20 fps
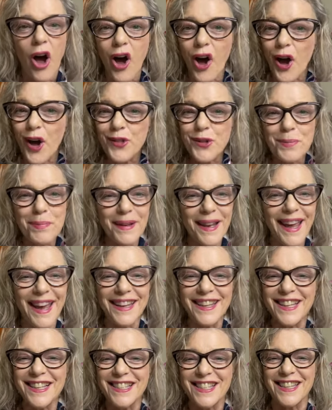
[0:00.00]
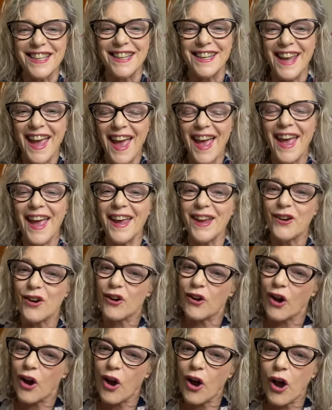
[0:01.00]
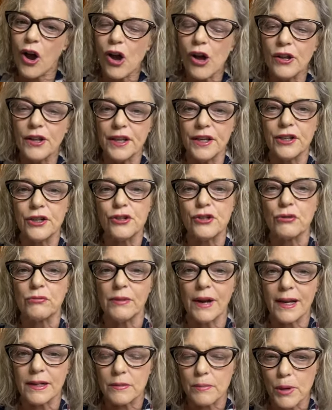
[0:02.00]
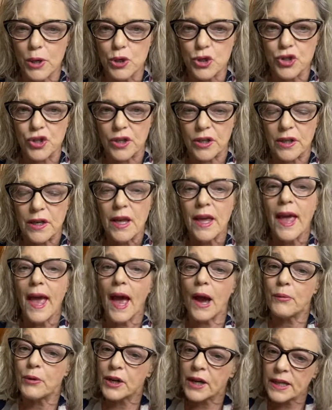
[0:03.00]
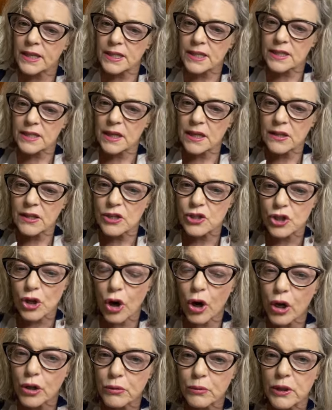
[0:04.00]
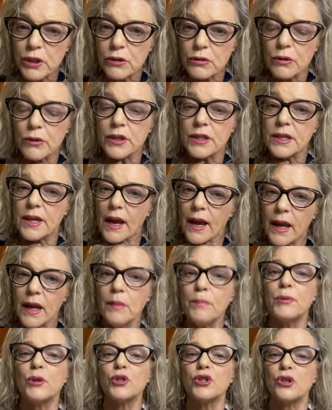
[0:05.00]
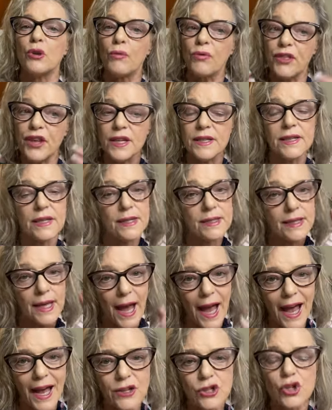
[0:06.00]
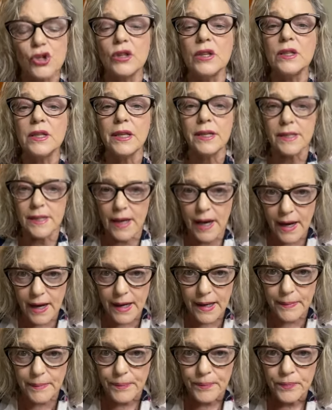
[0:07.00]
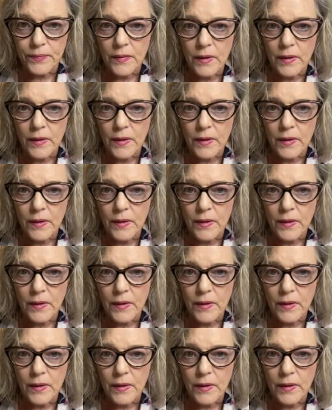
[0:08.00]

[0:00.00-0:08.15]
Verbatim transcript: all the planets, yay, are all in a direct motion. And we're going to see this all the way through into April. So this is actually the time